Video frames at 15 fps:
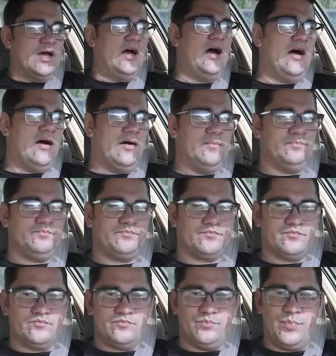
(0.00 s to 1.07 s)

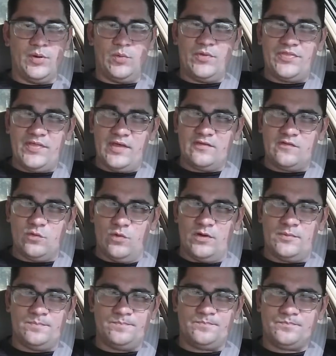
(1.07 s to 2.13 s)
But with this
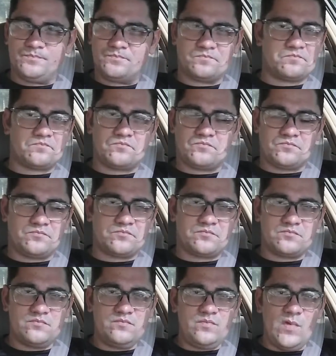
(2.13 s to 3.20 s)
one,
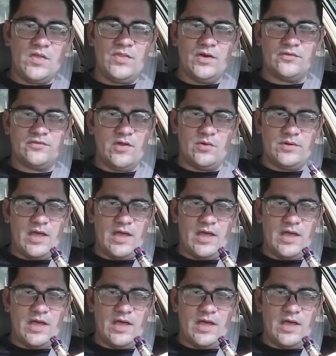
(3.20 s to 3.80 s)
there's no